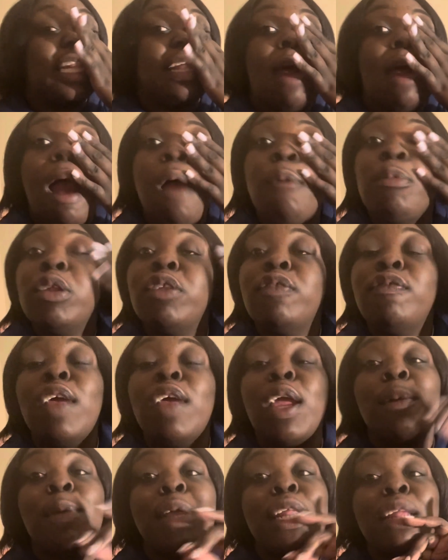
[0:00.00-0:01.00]
So I was
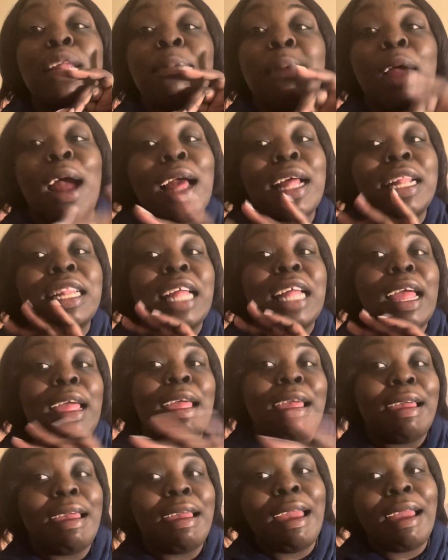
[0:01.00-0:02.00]
very surprised that
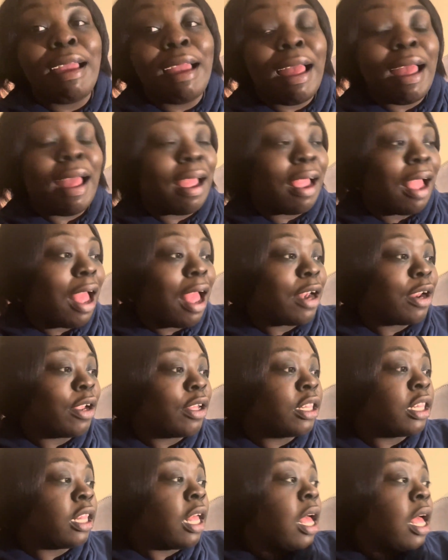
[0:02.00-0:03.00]
he had got high
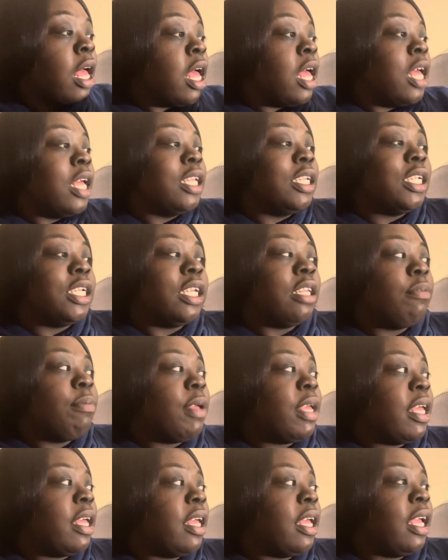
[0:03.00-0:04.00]
honors just
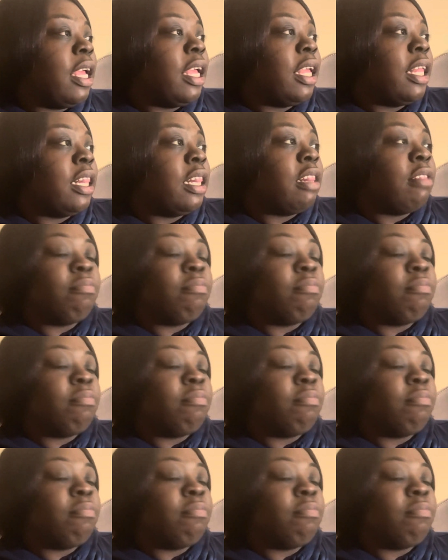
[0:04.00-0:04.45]
because